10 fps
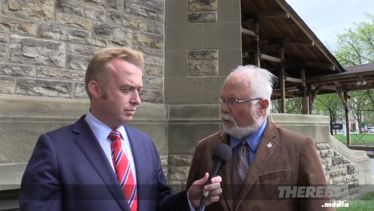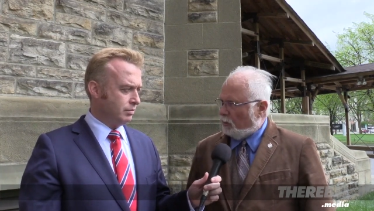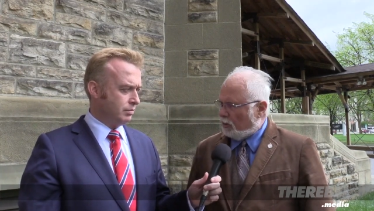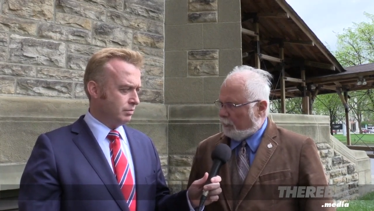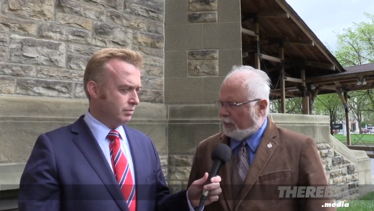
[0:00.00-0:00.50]

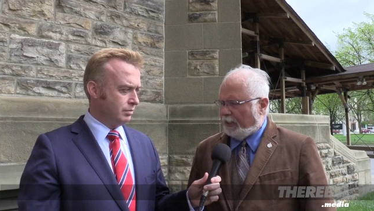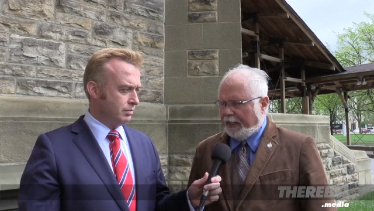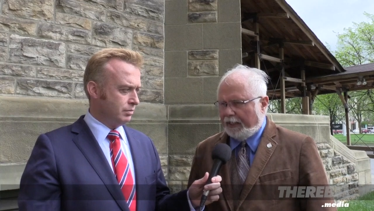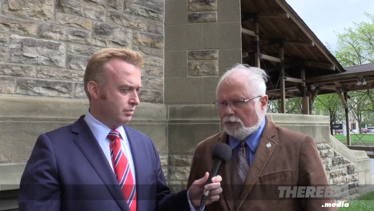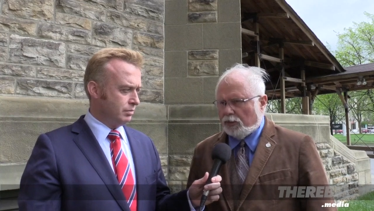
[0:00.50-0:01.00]
Speaker 1: use them in a
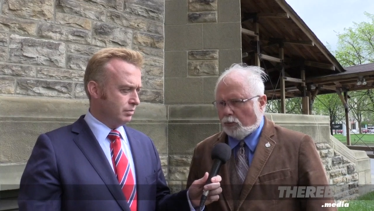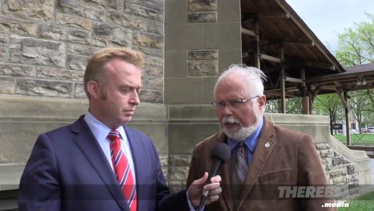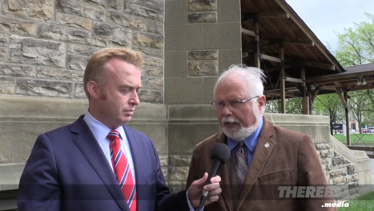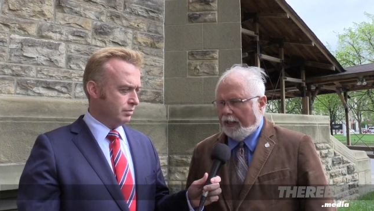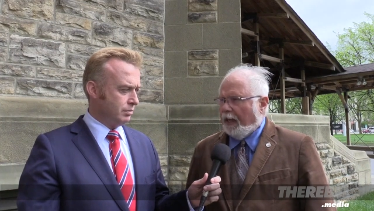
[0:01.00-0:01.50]
dangerous
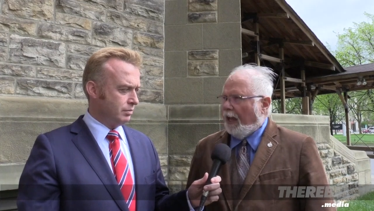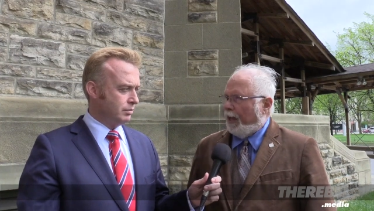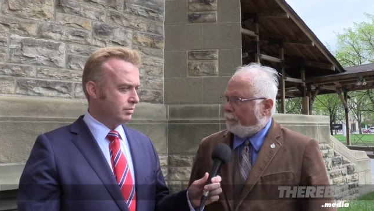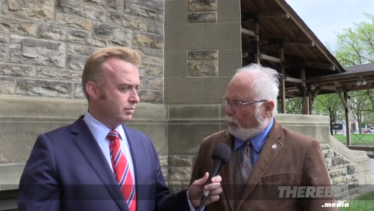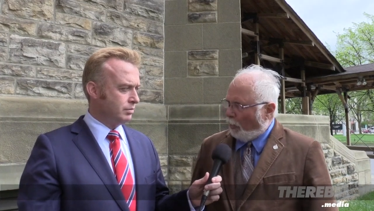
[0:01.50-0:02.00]
way
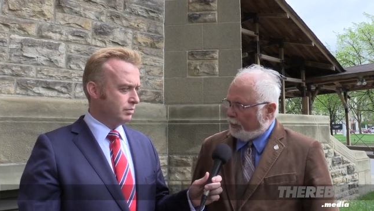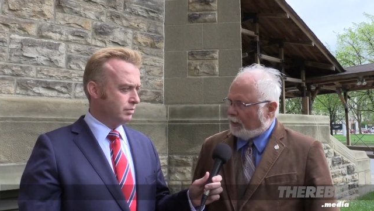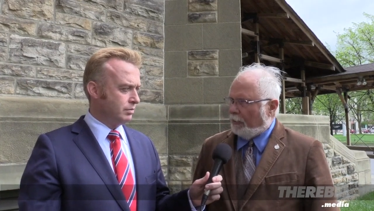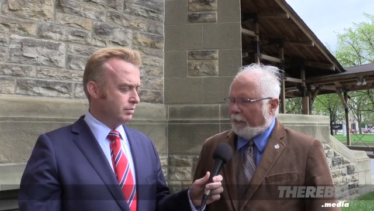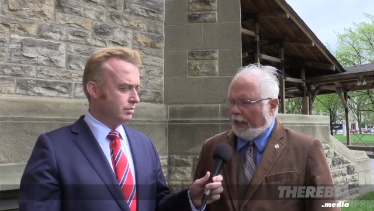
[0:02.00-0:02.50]
and point
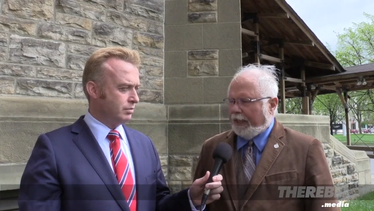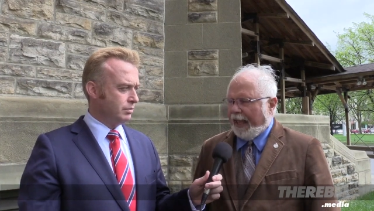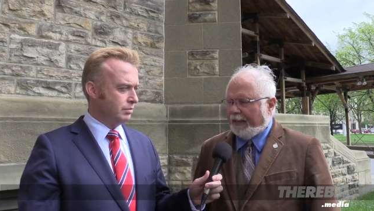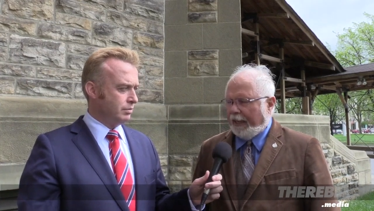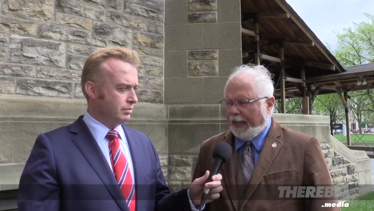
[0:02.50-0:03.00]
them at
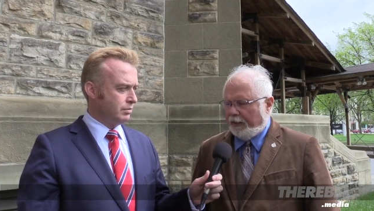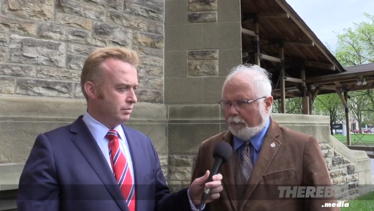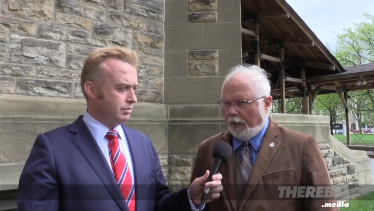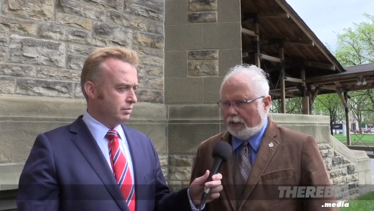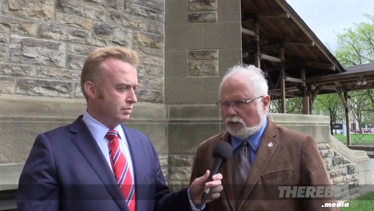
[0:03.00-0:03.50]
an-
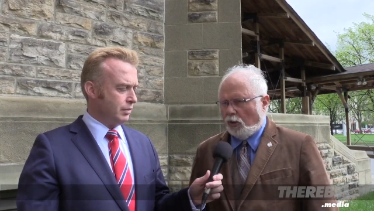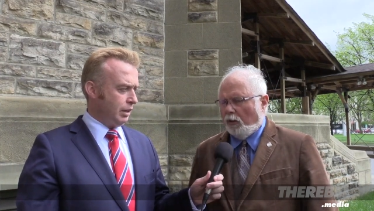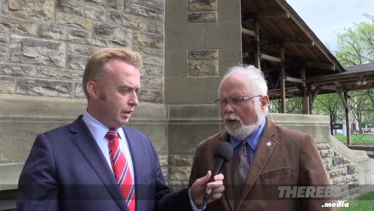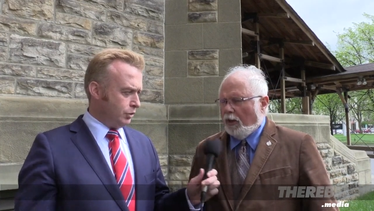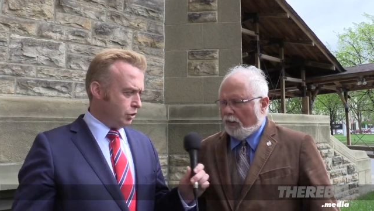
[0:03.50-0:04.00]
anybody. So,
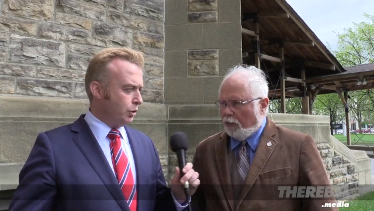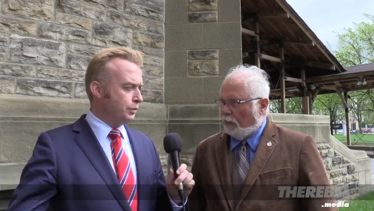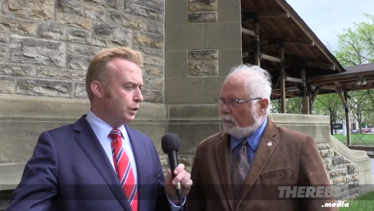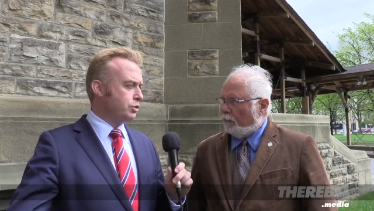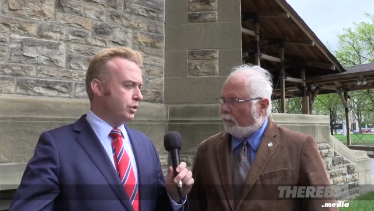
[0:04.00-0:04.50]
so
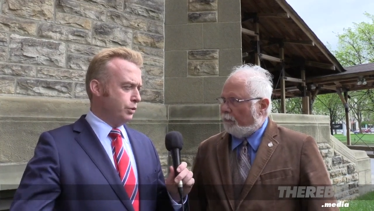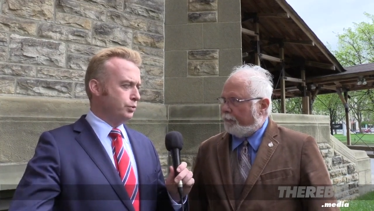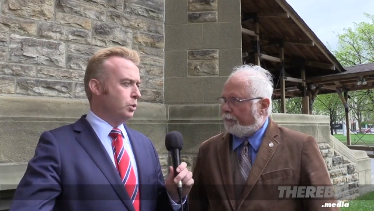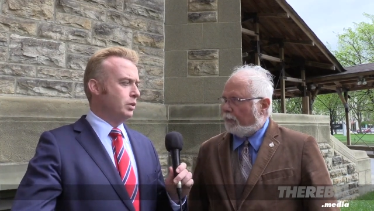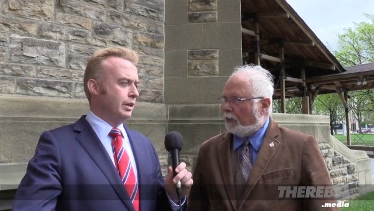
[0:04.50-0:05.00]
if you're trying to
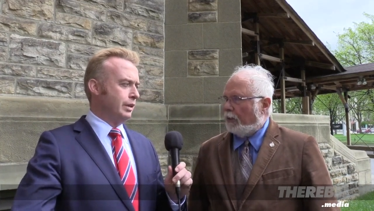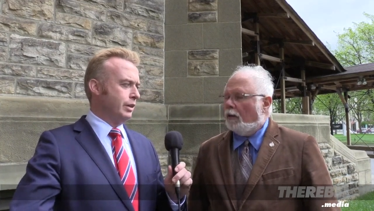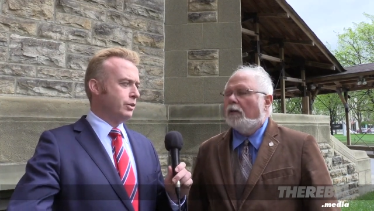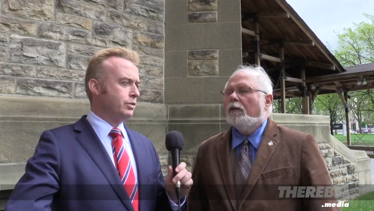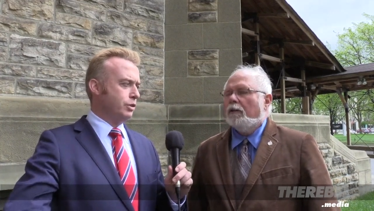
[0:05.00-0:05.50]
fool
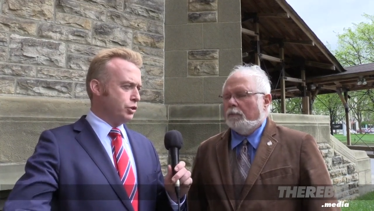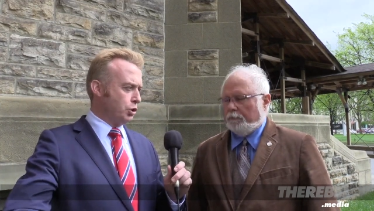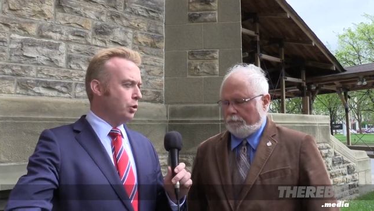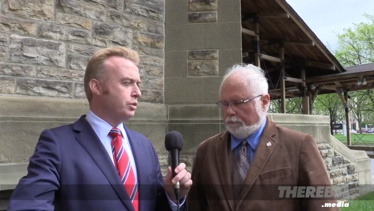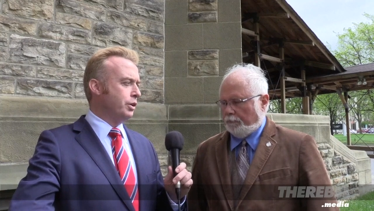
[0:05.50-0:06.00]
a, a
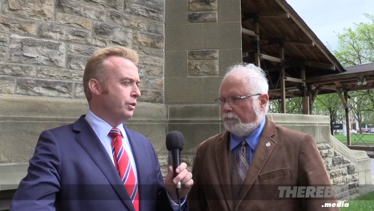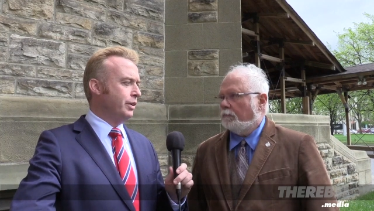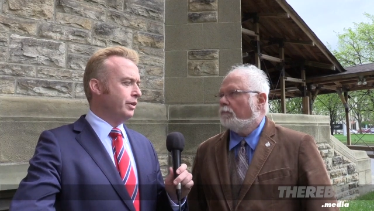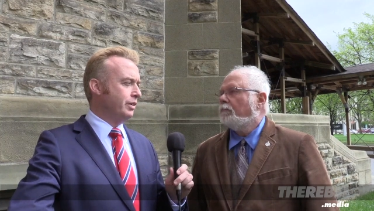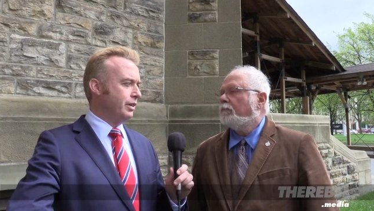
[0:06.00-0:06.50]
store
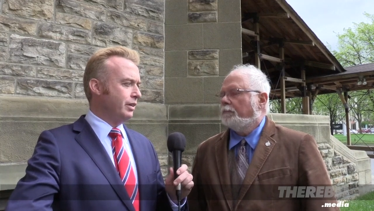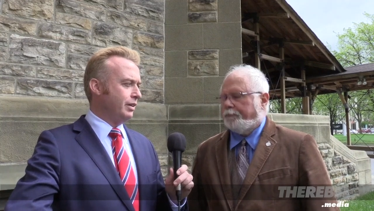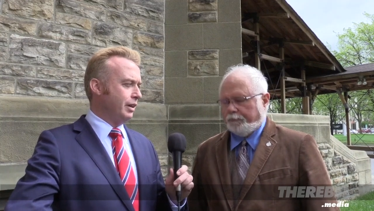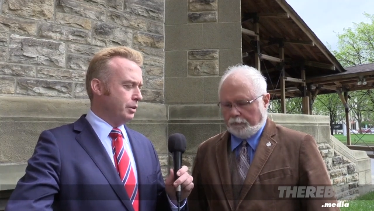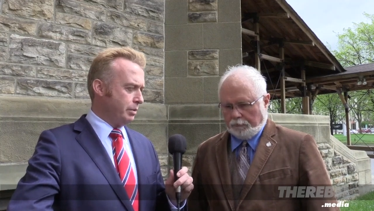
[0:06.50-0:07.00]
Speaker 2: owner
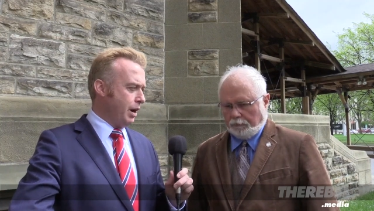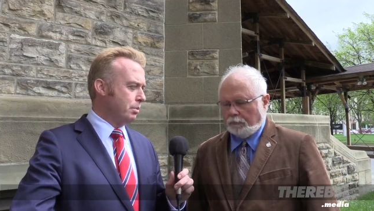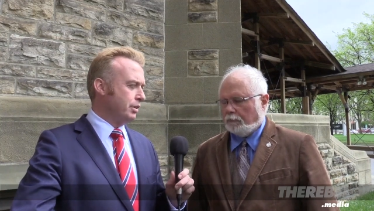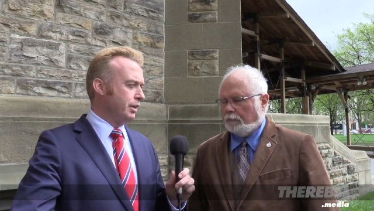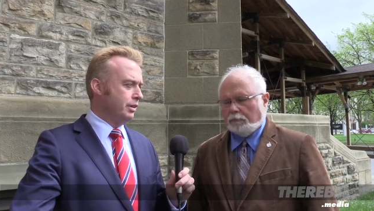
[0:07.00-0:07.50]
in a
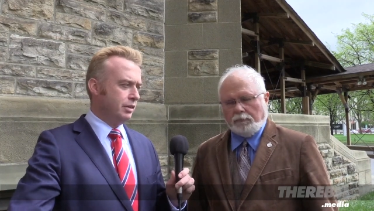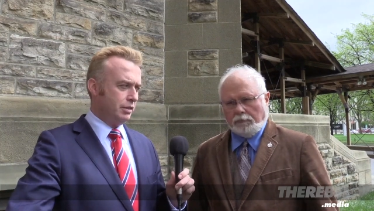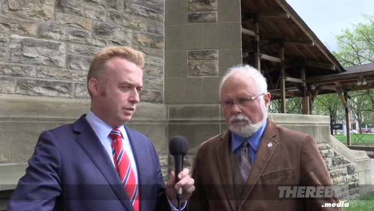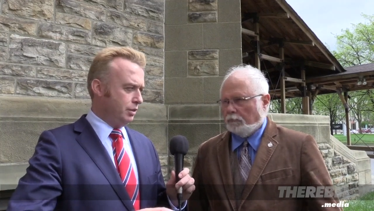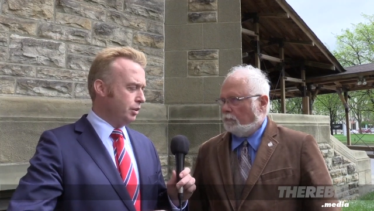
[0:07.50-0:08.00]
robbery,
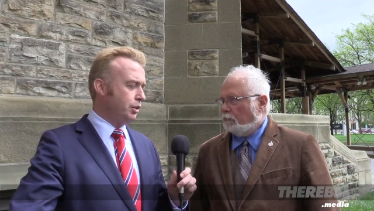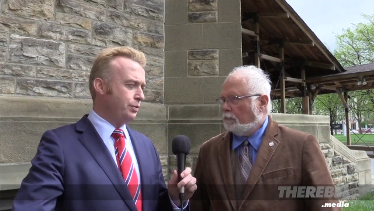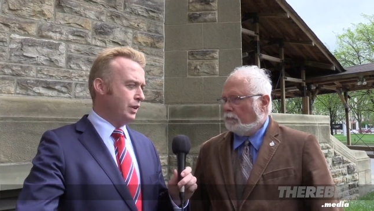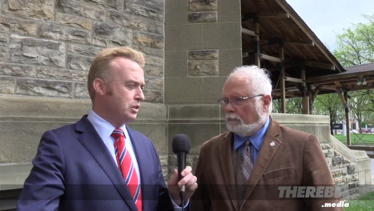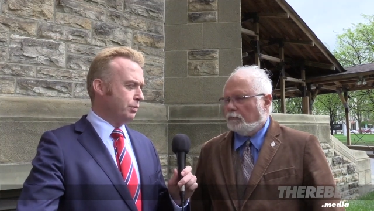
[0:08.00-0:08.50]
you're going to
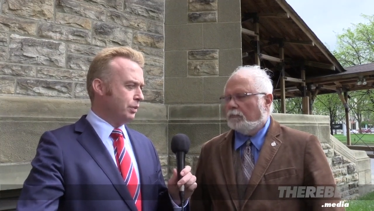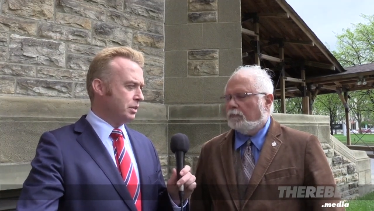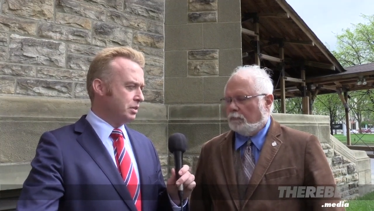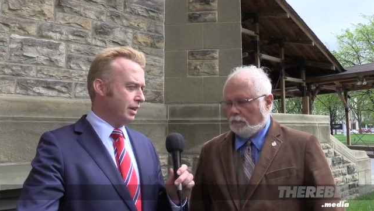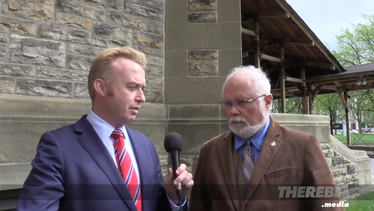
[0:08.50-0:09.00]
face the full
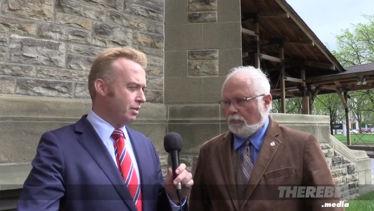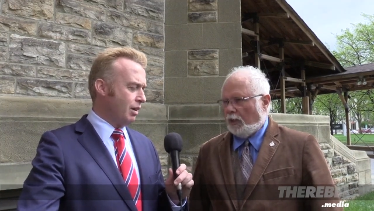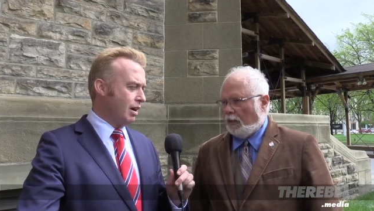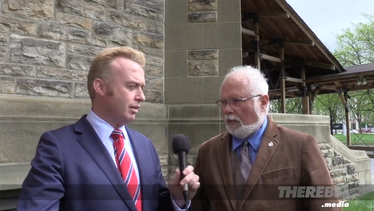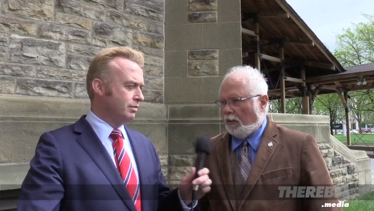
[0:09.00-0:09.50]
extent of the
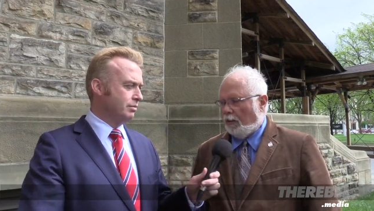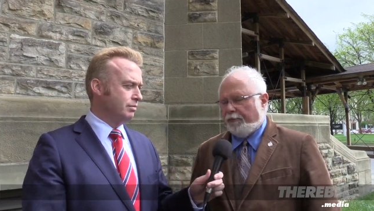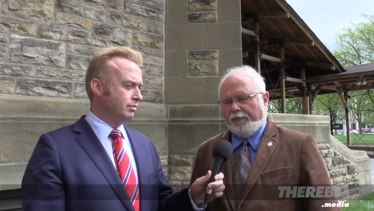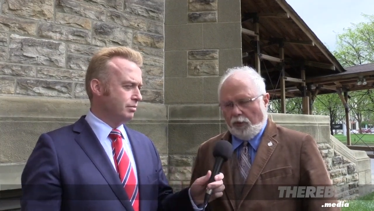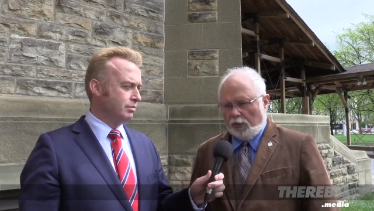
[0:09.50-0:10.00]
law.
Speaker 1: The
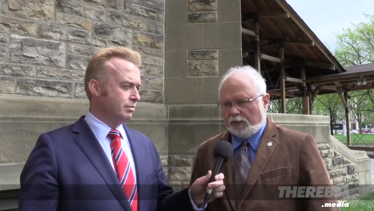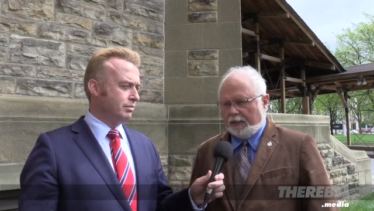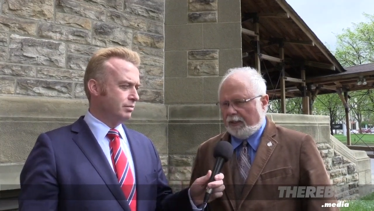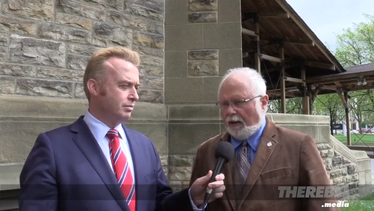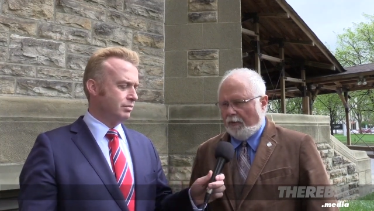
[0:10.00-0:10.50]
full
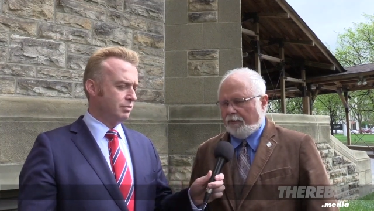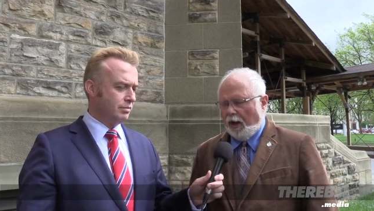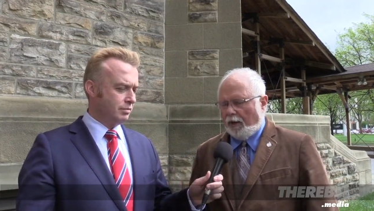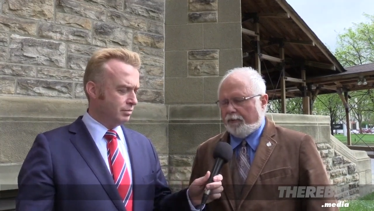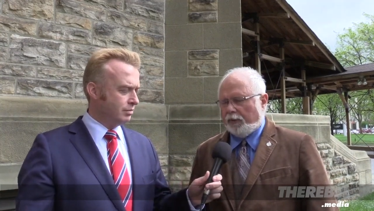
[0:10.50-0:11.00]
extent of,
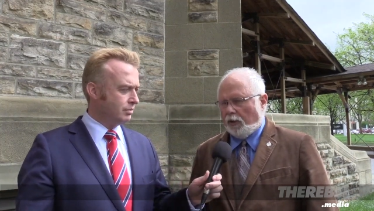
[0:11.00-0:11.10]
of the